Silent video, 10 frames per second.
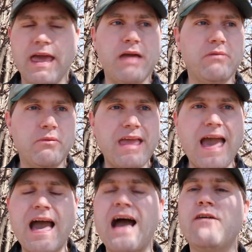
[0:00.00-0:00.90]
And when we
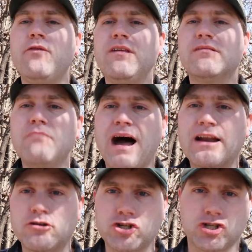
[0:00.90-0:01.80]
have these
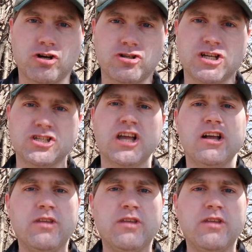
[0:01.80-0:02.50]
modern churches